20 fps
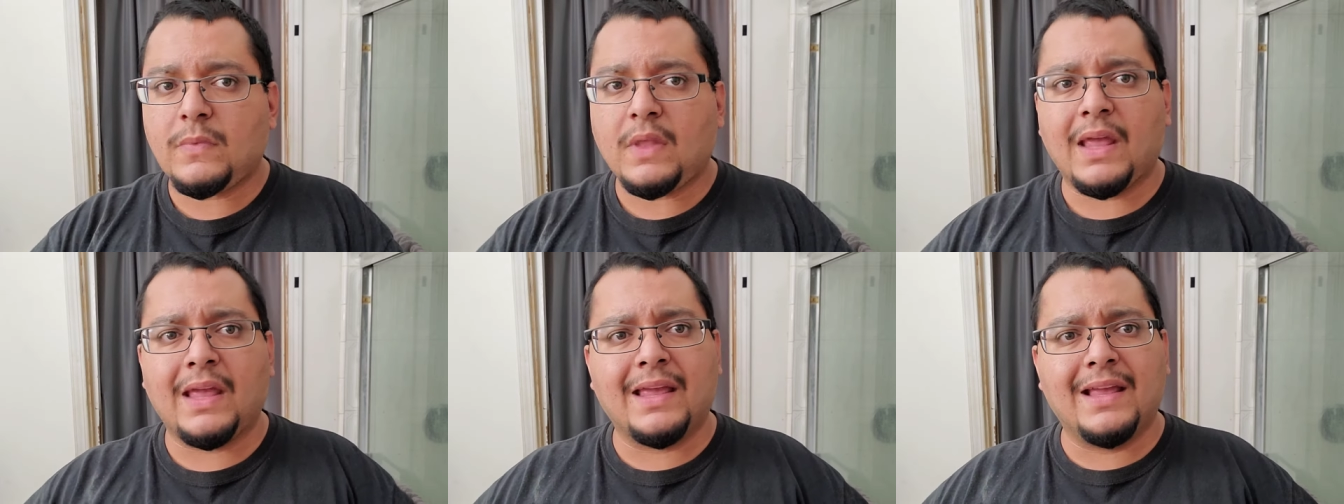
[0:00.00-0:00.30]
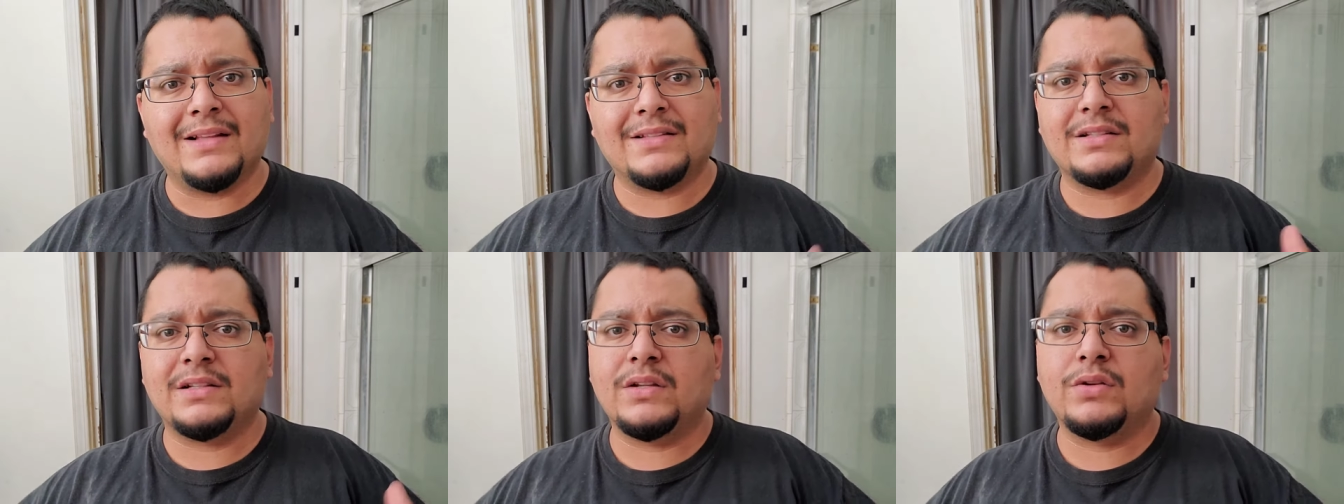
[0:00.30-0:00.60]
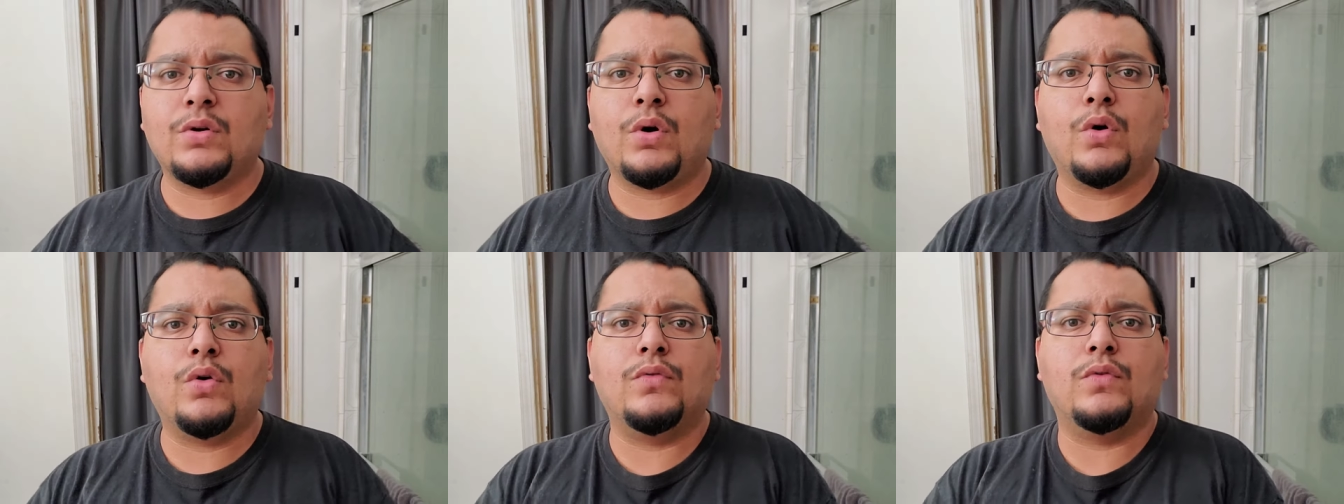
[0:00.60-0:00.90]
it gets a
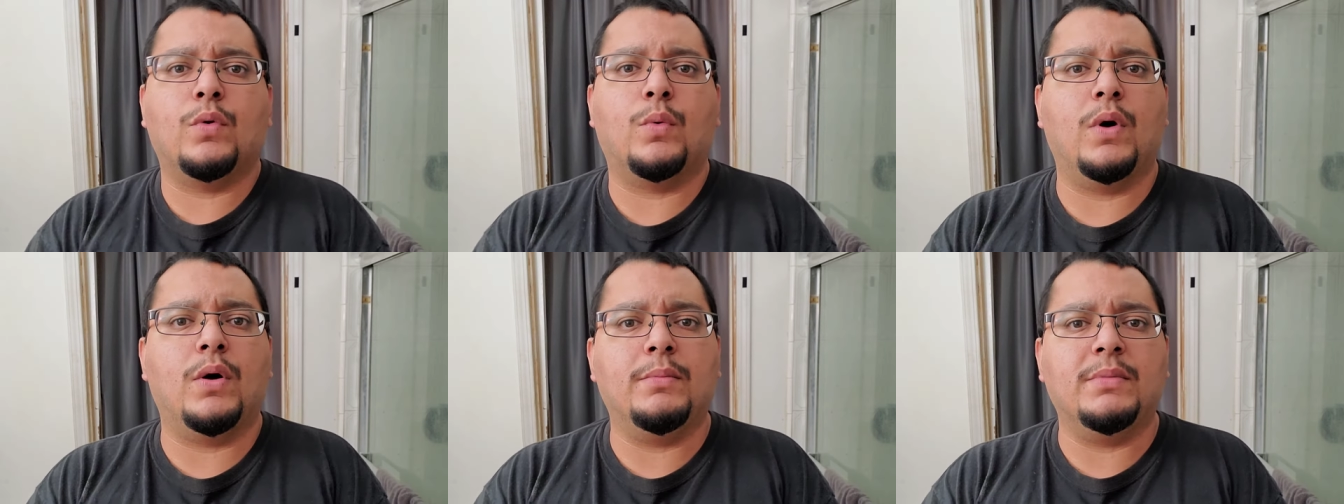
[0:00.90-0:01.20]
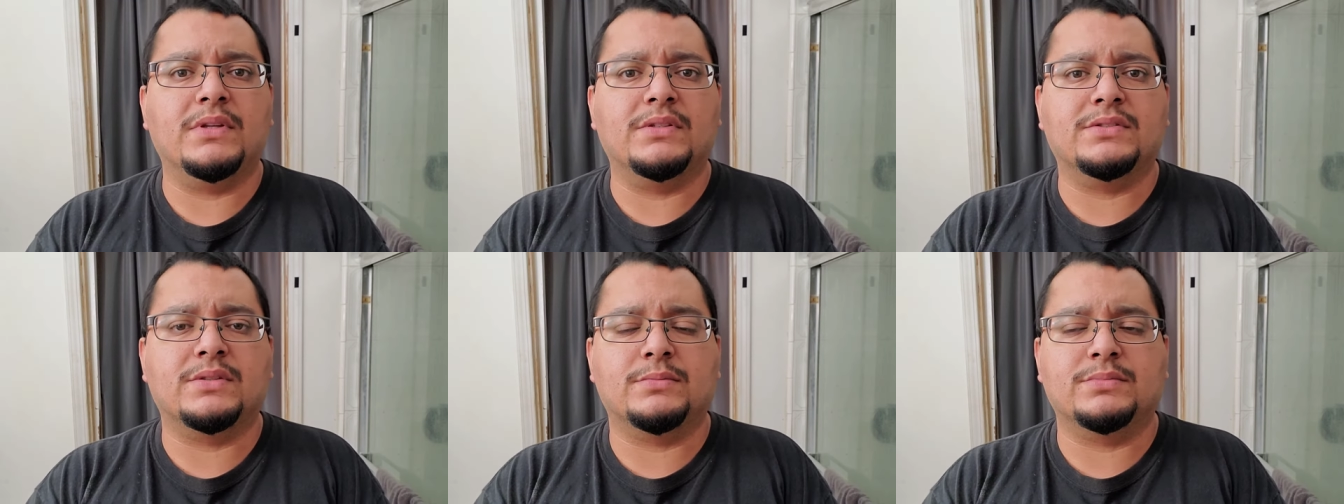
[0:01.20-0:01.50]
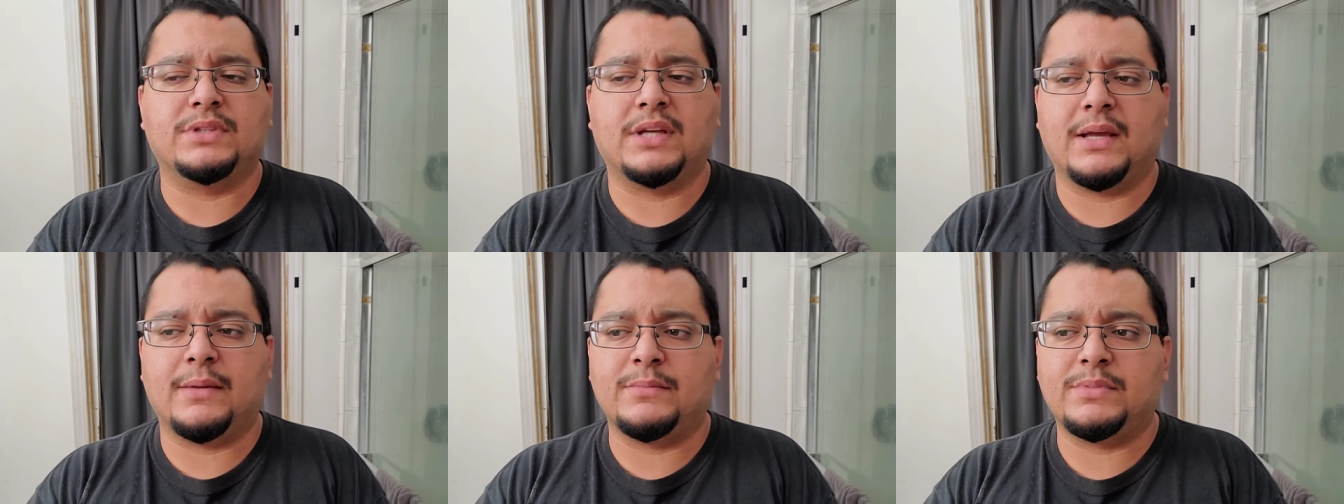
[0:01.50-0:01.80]
little overwhelming
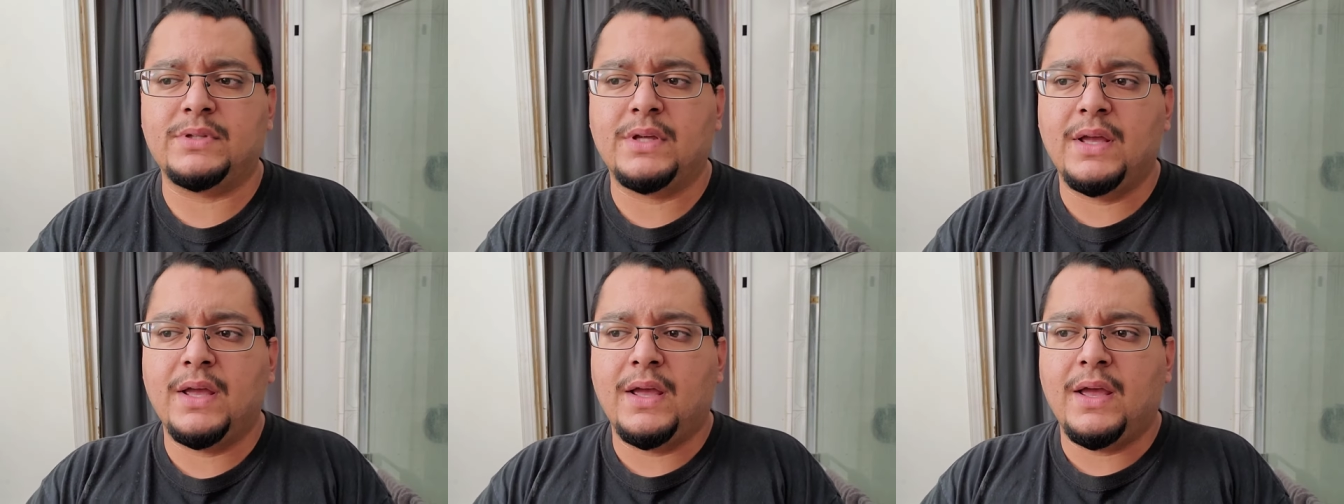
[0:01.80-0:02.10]
sometimes